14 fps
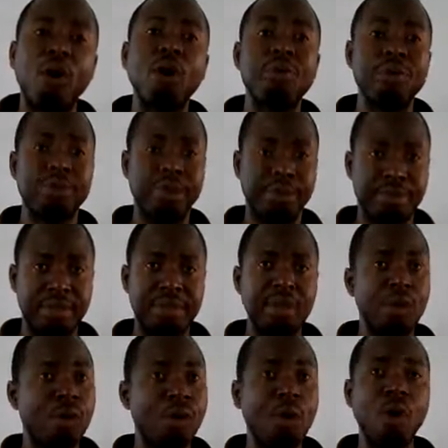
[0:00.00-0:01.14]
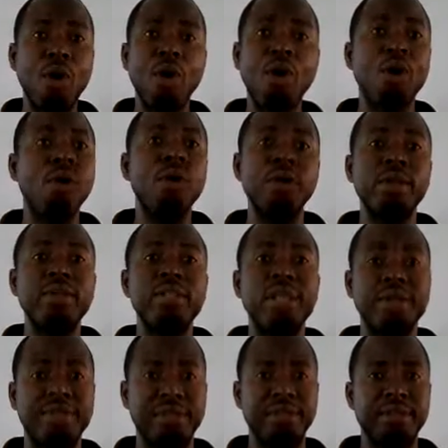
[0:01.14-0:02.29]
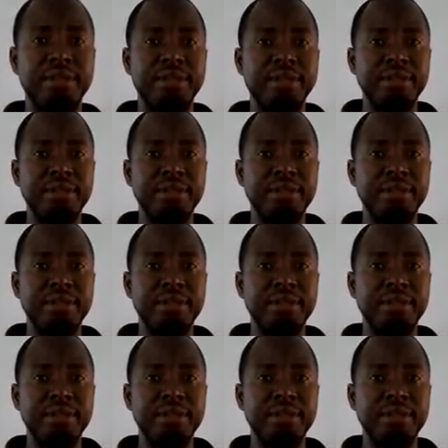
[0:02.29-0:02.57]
or 6 or dozen.